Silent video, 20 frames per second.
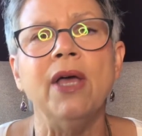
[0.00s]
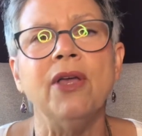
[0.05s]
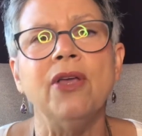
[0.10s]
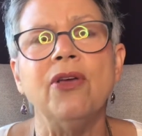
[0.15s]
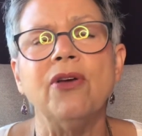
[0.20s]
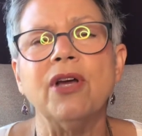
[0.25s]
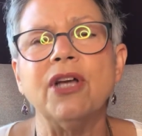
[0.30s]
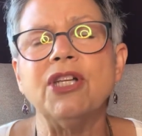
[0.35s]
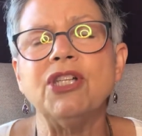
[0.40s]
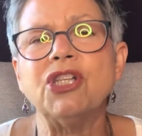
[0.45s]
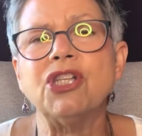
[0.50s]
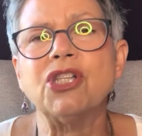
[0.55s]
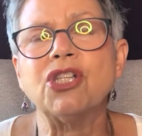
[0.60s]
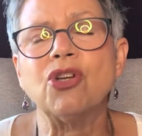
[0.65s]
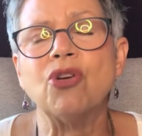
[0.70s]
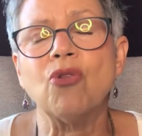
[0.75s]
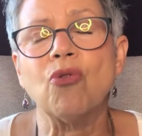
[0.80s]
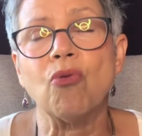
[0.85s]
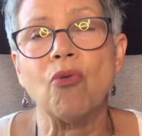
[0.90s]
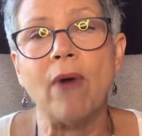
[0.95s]
You can
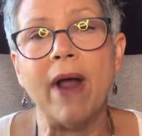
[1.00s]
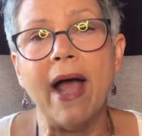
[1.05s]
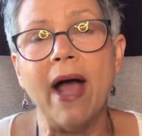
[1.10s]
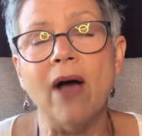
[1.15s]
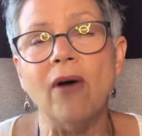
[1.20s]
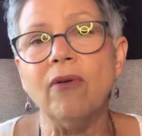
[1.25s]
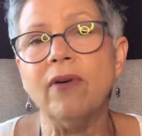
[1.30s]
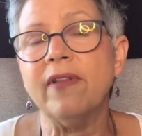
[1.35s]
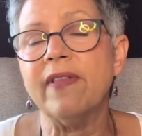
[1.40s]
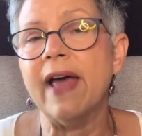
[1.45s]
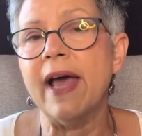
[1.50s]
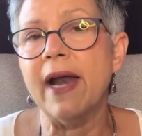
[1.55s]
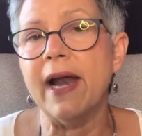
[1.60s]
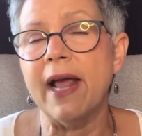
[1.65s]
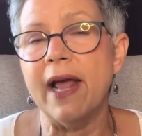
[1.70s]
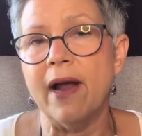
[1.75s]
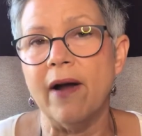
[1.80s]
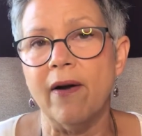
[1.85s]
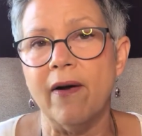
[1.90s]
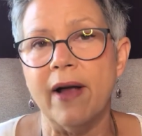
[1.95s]
just ground that
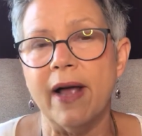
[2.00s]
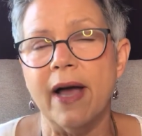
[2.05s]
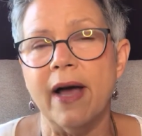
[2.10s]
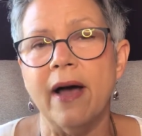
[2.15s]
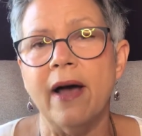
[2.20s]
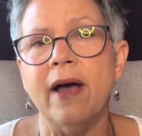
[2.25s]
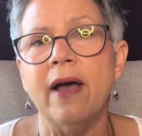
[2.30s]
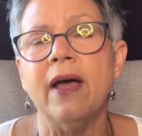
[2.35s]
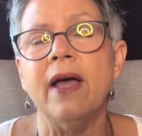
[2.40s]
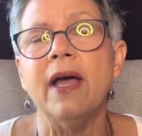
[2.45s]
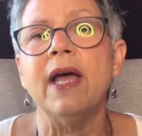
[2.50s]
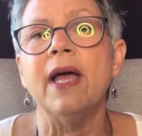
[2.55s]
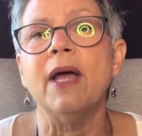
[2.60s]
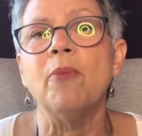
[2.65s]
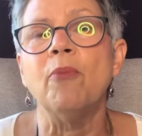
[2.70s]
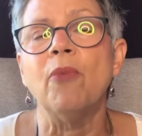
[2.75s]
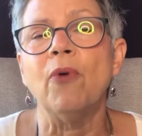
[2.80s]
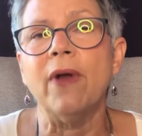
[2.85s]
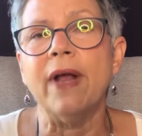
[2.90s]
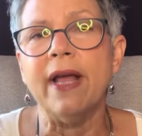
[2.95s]
area,
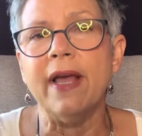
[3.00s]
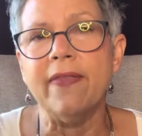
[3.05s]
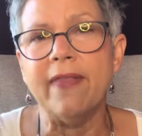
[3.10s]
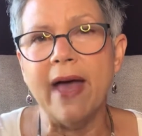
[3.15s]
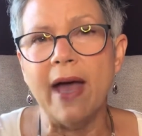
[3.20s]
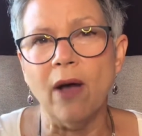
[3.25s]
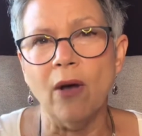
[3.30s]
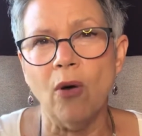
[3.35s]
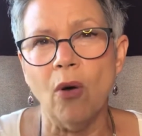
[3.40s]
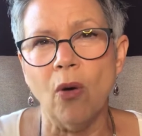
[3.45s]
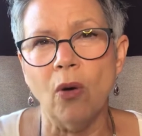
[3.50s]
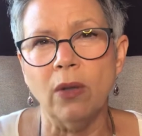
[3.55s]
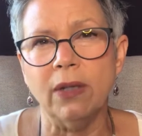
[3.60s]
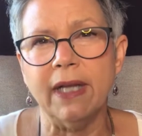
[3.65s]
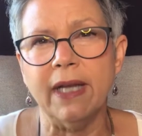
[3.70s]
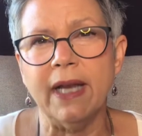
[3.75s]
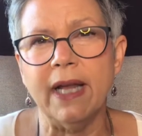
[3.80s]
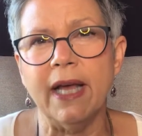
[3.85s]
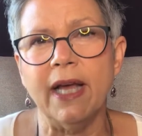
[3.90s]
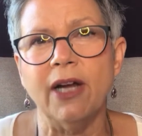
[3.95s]
bring in that
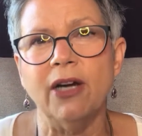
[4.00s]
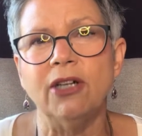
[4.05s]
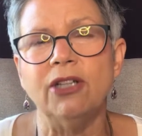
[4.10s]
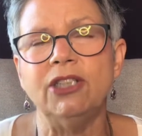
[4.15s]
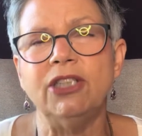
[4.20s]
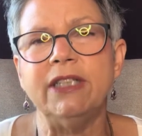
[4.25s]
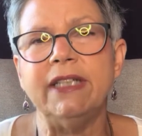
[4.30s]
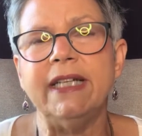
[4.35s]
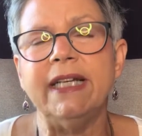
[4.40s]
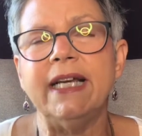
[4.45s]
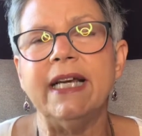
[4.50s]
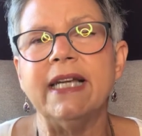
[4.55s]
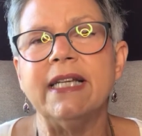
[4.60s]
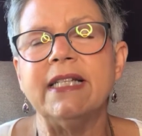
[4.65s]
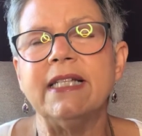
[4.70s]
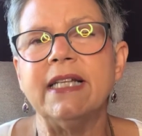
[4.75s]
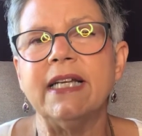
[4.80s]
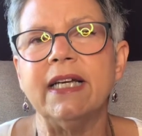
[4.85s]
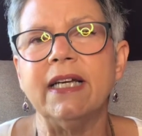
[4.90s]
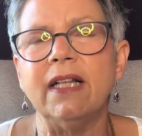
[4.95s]
golden energy
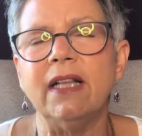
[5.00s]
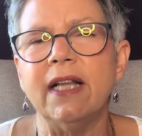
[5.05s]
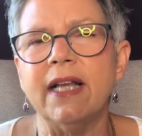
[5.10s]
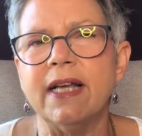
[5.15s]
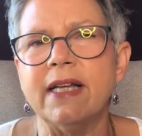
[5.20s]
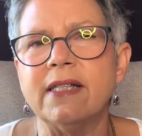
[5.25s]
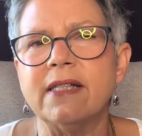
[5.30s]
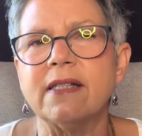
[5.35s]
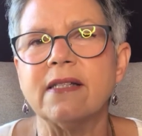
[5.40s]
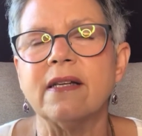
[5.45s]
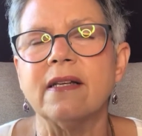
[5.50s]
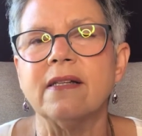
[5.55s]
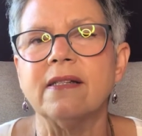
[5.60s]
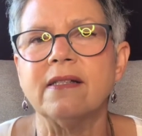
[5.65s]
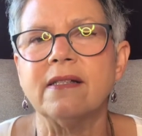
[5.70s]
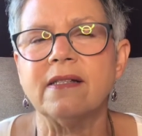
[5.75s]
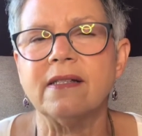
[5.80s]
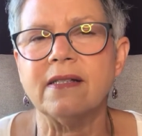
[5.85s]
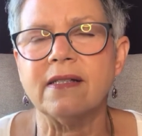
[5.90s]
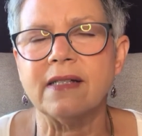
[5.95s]
until it's
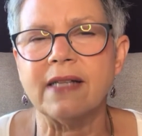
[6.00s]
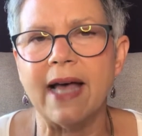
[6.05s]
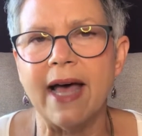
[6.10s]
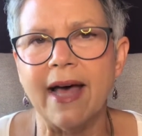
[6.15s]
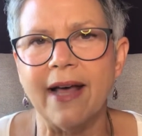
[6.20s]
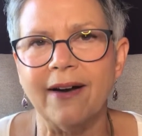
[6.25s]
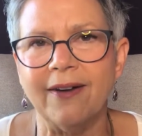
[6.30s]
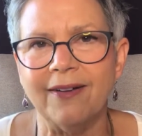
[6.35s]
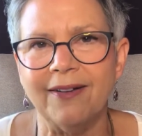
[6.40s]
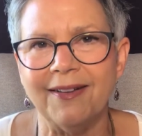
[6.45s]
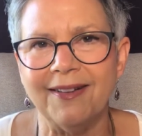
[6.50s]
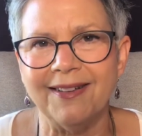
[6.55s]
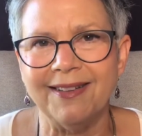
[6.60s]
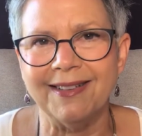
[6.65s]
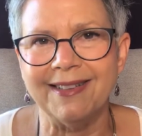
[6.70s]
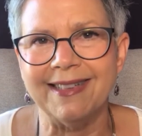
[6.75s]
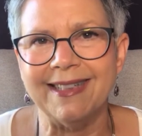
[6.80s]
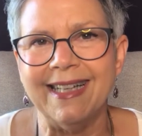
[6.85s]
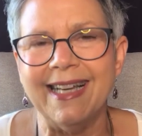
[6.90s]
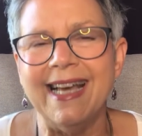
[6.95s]

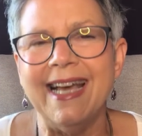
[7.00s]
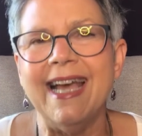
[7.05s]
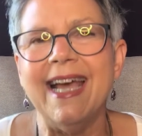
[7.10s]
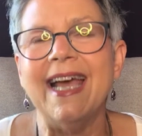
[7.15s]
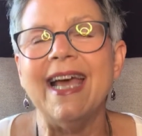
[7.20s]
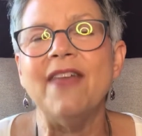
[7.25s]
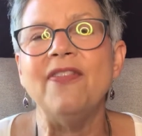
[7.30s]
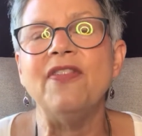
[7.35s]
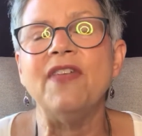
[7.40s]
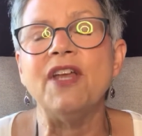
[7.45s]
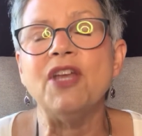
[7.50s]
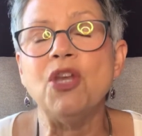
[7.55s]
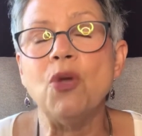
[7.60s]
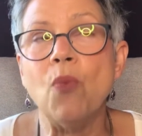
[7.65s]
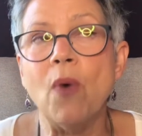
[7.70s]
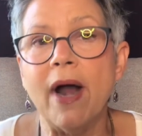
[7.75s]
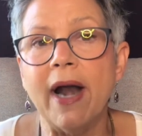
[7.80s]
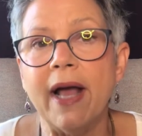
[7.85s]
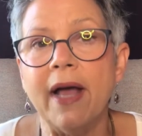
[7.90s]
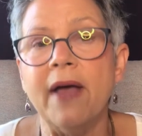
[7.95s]
settled and then you
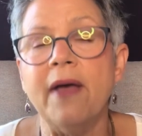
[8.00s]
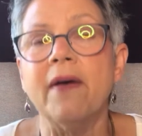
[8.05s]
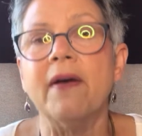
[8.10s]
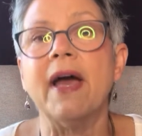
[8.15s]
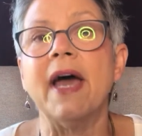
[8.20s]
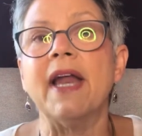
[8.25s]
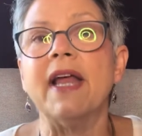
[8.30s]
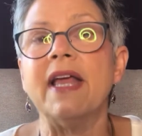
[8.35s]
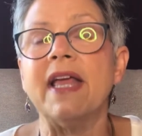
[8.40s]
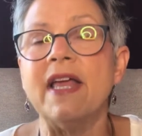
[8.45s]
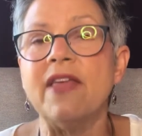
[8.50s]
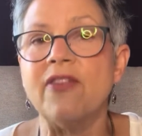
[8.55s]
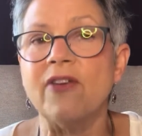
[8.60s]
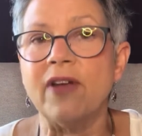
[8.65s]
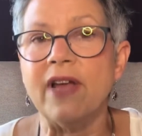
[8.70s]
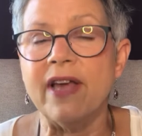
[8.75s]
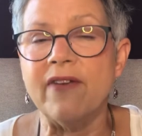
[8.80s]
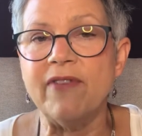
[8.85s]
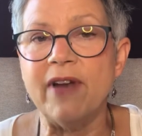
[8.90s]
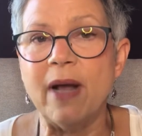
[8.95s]
want to kind of either
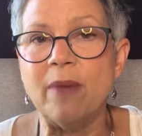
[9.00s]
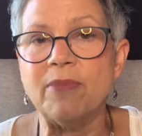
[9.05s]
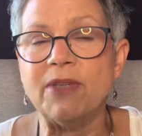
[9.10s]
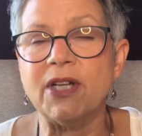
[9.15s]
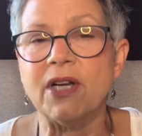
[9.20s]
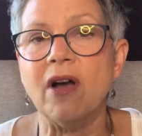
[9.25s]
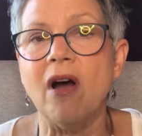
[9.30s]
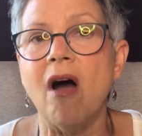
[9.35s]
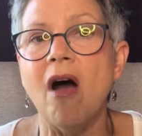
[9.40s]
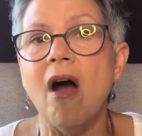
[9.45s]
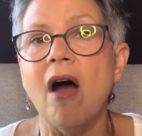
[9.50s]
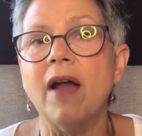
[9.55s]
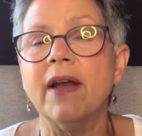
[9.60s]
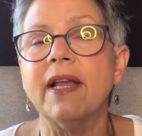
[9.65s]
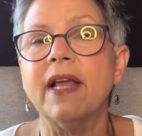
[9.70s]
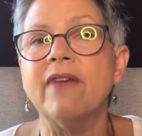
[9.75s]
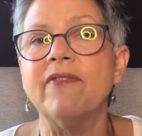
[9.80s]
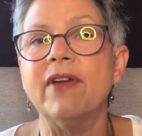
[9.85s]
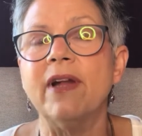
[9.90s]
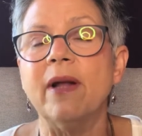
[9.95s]
give it up to God,
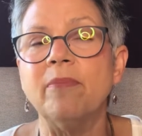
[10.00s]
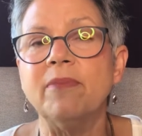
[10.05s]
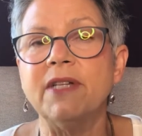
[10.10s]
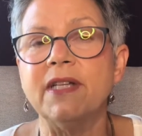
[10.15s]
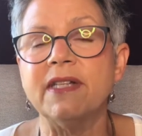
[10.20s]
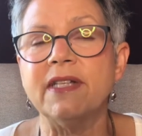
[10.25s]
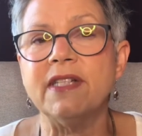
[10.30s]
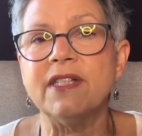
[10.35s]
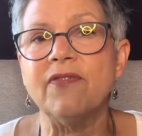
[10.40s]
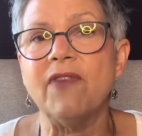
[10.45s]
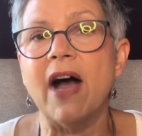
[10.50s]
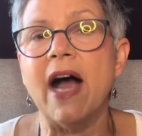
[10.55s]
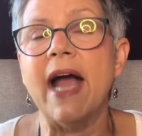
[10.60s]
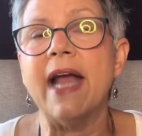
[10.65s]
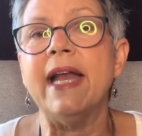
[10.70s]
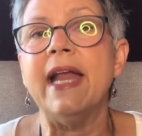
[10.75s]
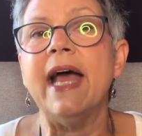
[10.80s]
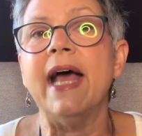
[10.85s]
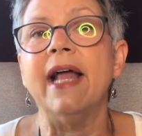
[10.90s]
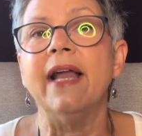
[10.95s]
give it up to the
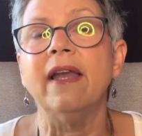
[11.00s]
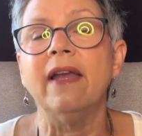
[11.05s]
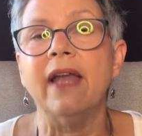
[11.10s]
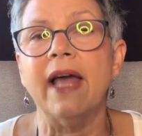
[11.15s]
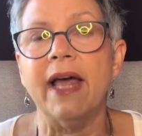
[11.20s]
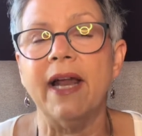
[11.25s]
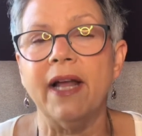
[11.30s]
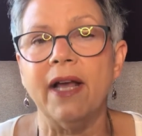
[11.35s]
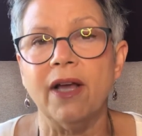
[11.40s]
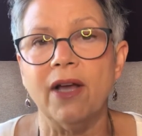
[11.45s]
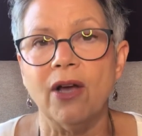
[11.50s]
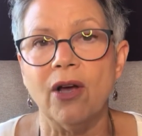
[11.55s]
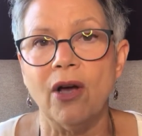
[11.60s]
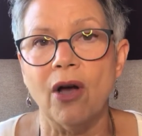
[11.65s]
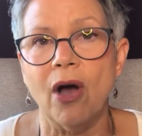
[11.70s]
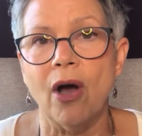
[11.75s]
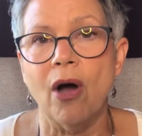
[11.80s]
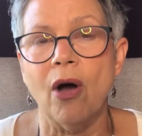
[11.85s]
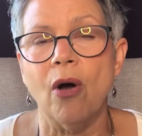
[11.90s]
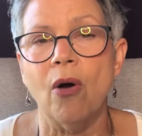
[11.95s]
divine, let it
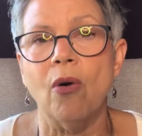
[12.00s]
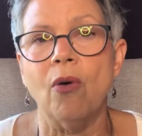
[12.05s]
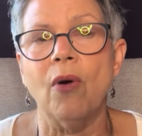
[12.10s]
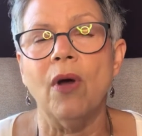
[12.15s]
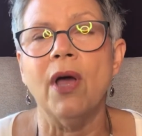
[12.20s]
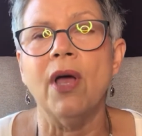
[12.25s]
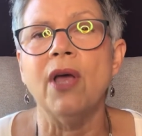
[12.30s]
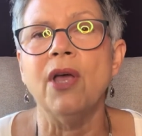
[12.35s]
go.